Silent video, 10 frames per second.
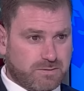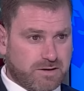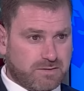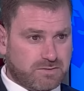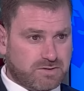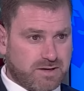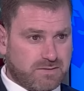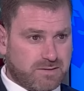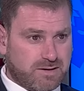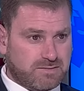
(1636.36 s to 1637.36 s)
that they
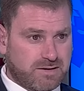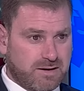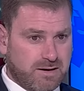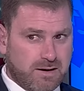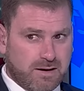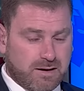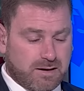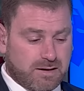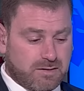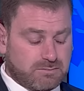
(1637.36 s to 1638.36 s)
understand that.
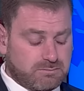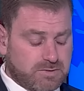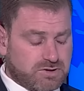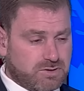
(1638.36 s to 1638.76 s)
This